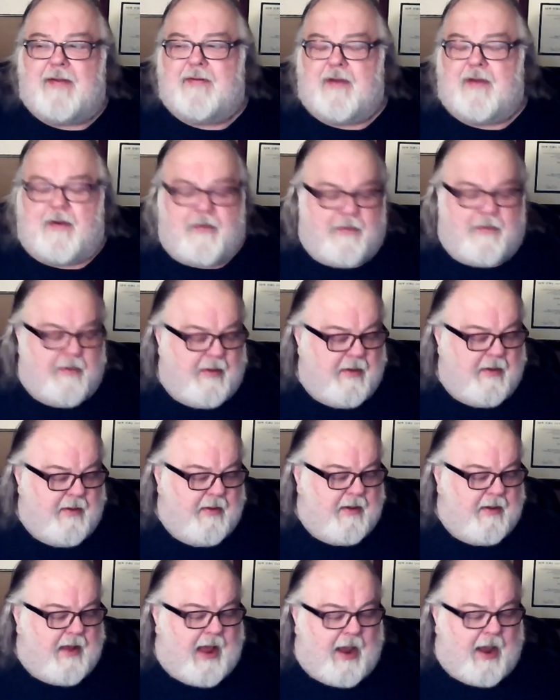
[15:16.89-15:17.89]
So
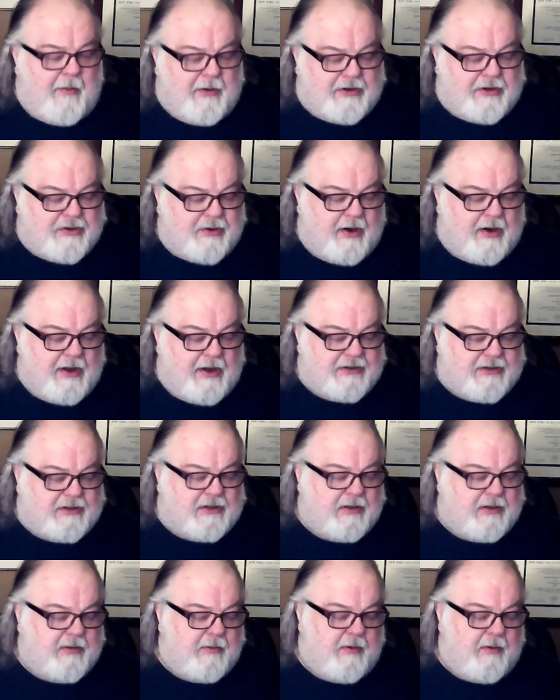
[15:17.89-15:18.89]
I would
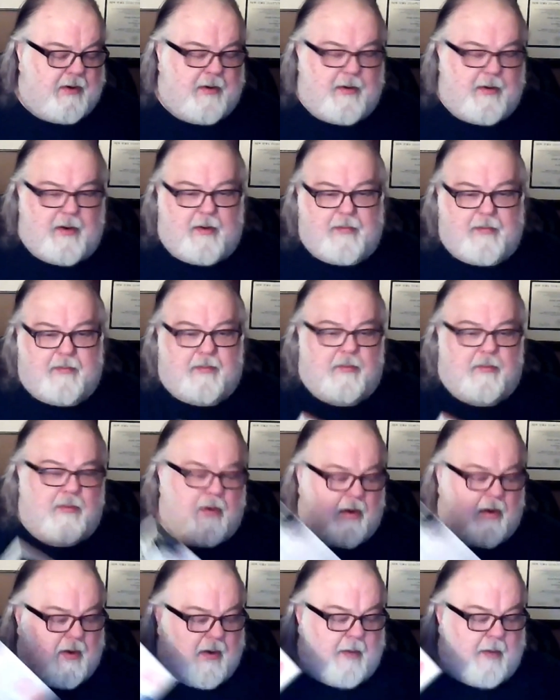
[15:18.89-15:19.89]
trust
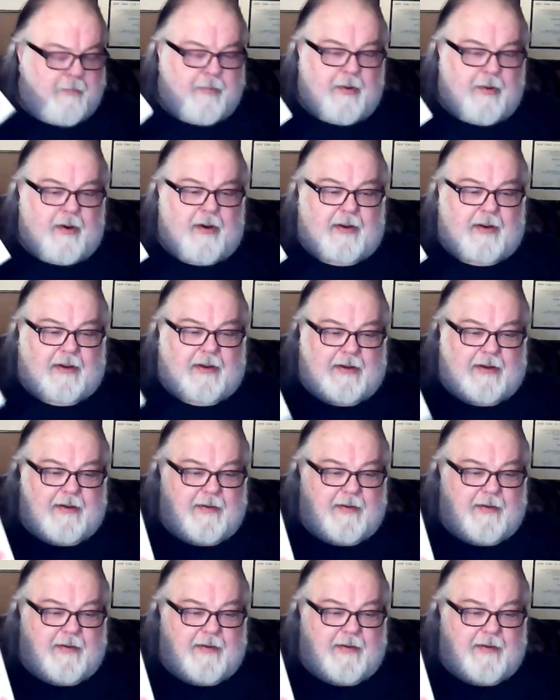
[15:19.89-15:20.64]
a book